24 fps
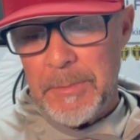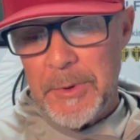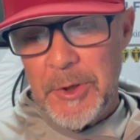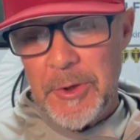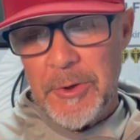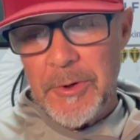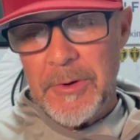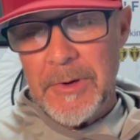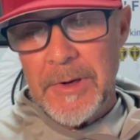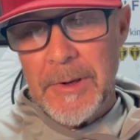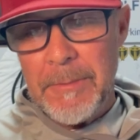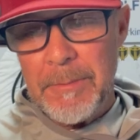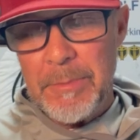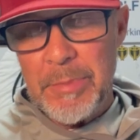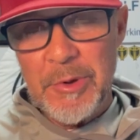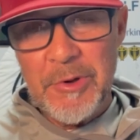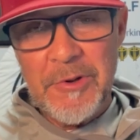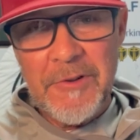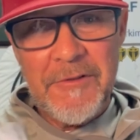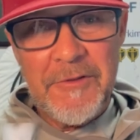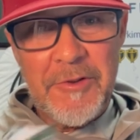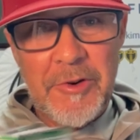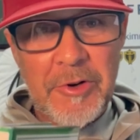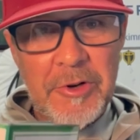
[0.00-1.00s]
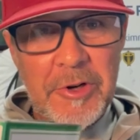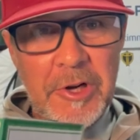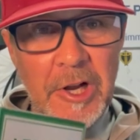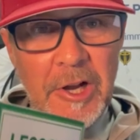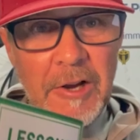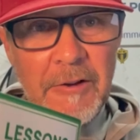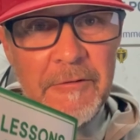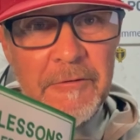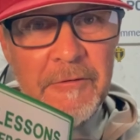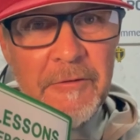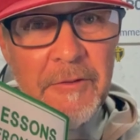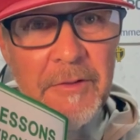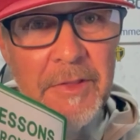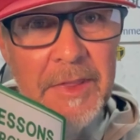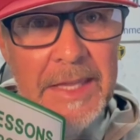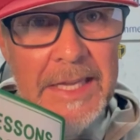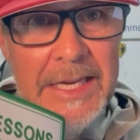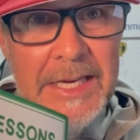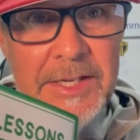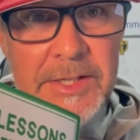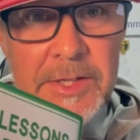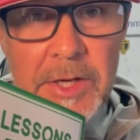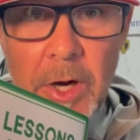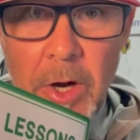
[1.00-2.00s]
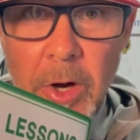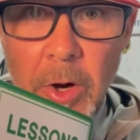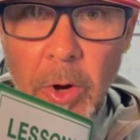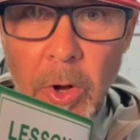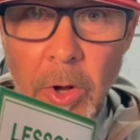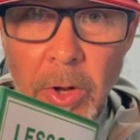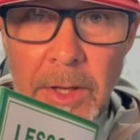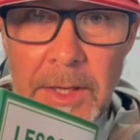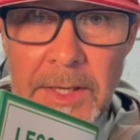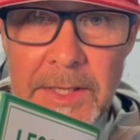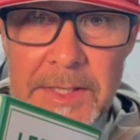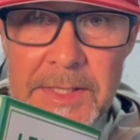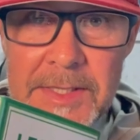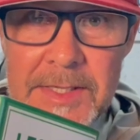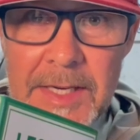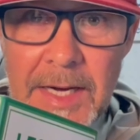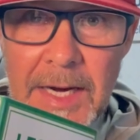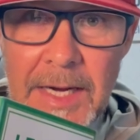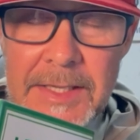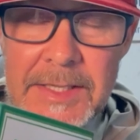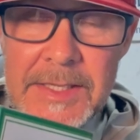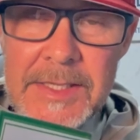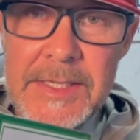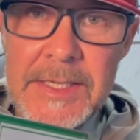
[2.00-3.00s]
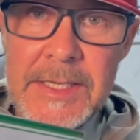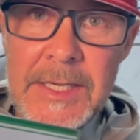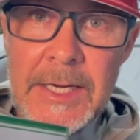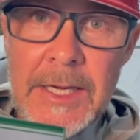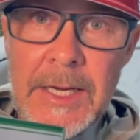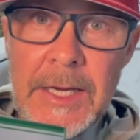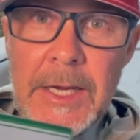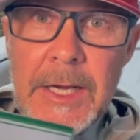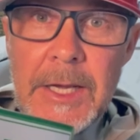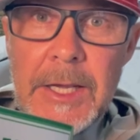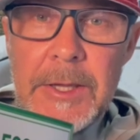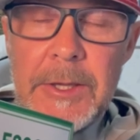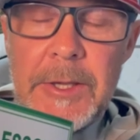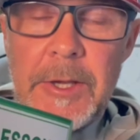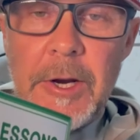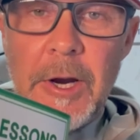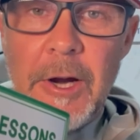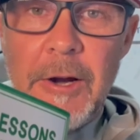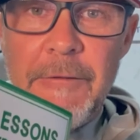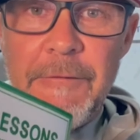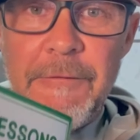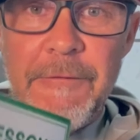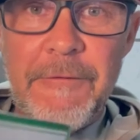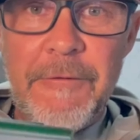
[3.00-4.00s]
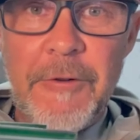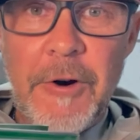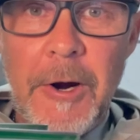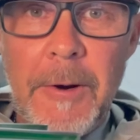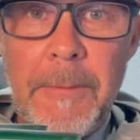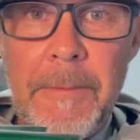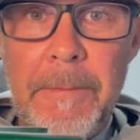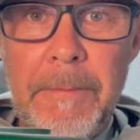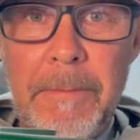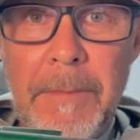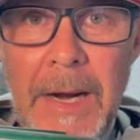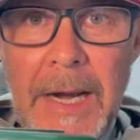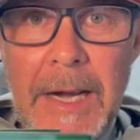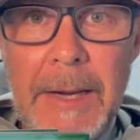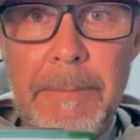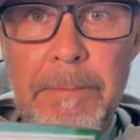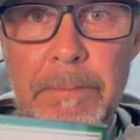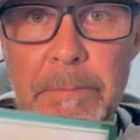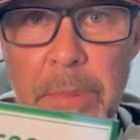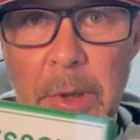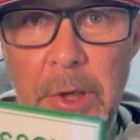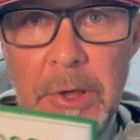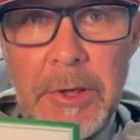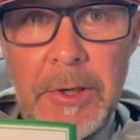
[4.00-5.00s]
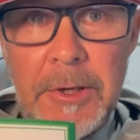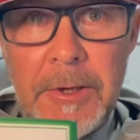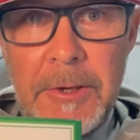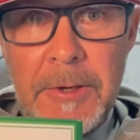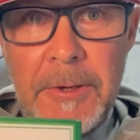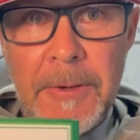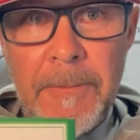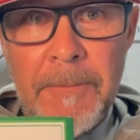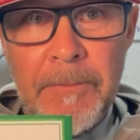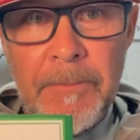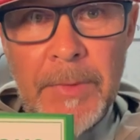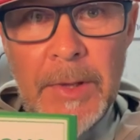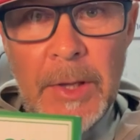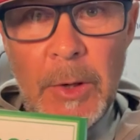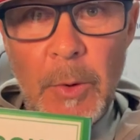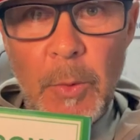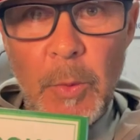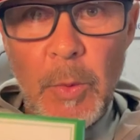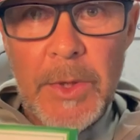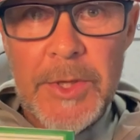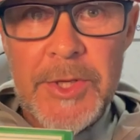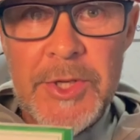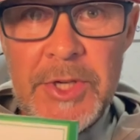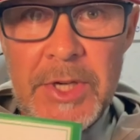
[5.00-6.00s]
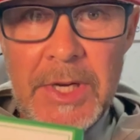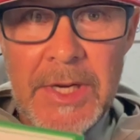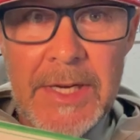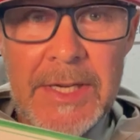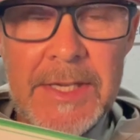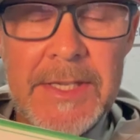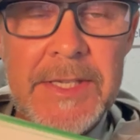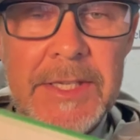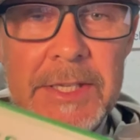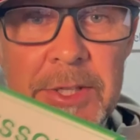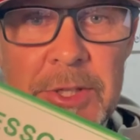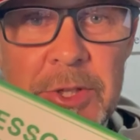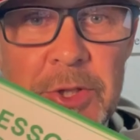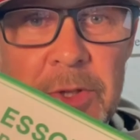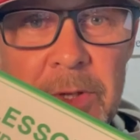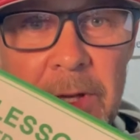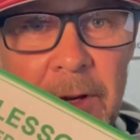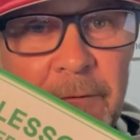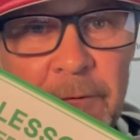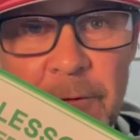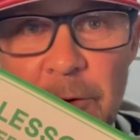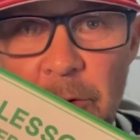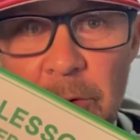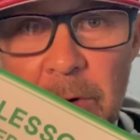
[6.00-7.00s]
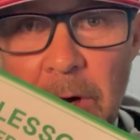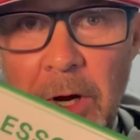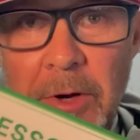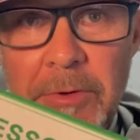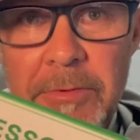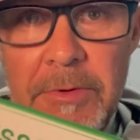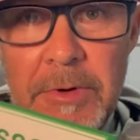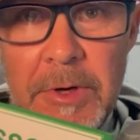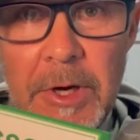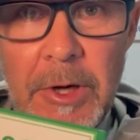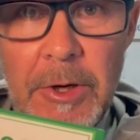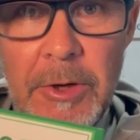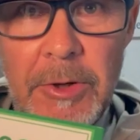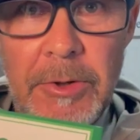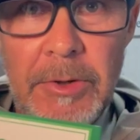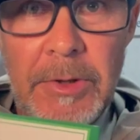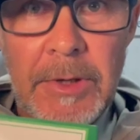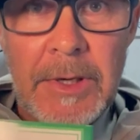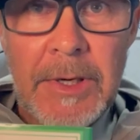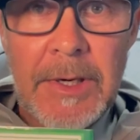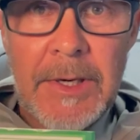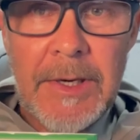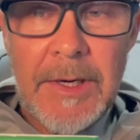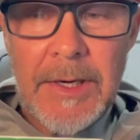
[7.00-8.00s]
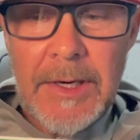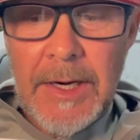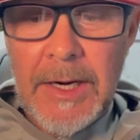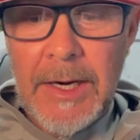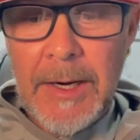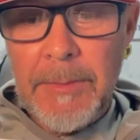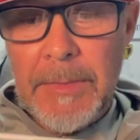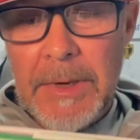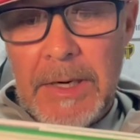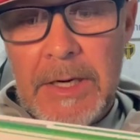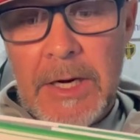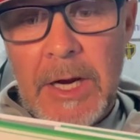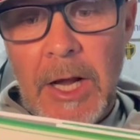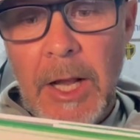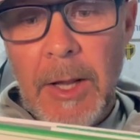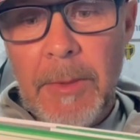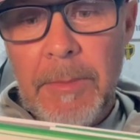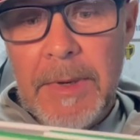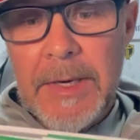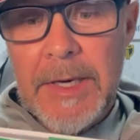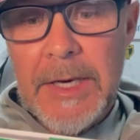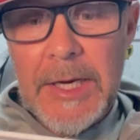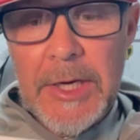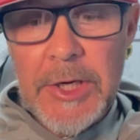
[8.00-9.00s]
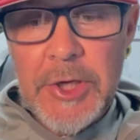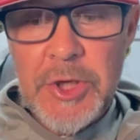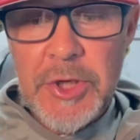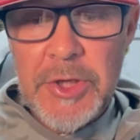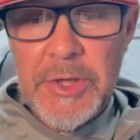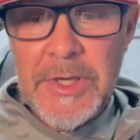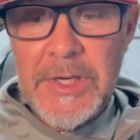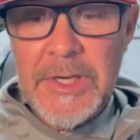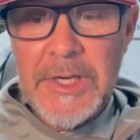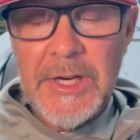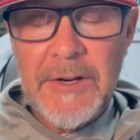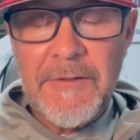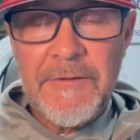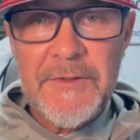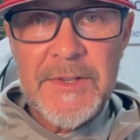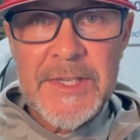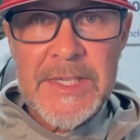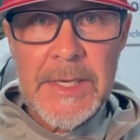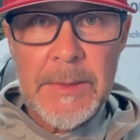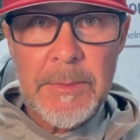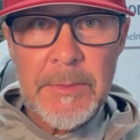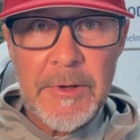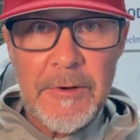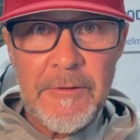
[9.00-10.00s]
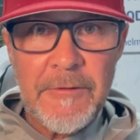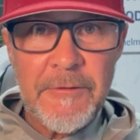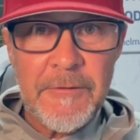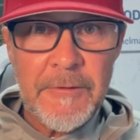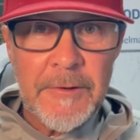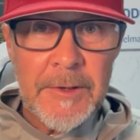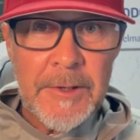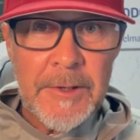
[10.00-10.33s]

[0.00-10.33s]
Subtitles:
you improve your golf. These are all insights that are from my book, which is if you don't know, a culmination of some of